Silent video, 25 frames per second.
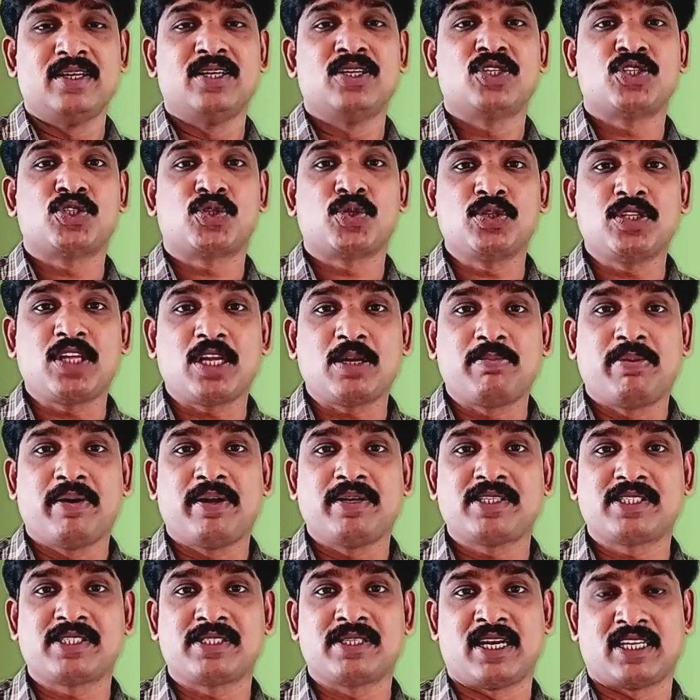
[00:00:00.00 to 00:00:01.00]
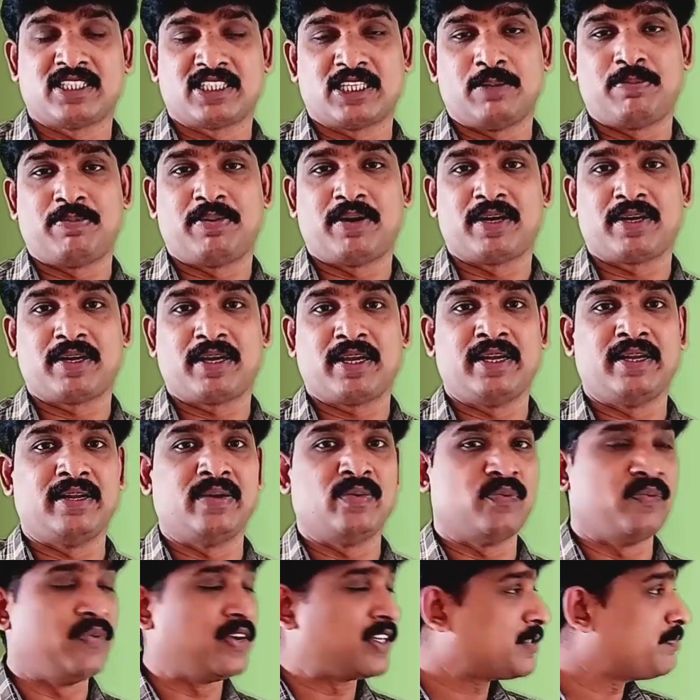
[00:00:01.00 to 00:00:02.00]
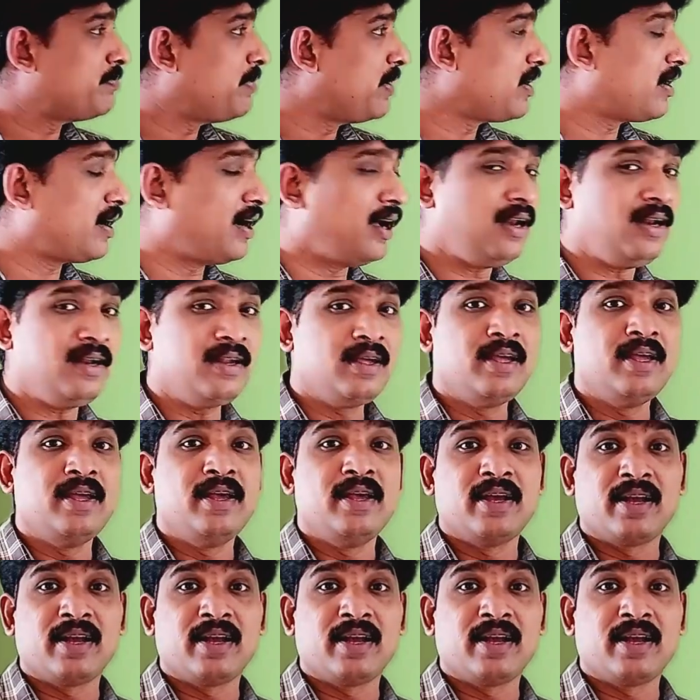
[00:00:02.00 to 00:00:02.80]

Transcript: Sundarbans National Park in West Bengal,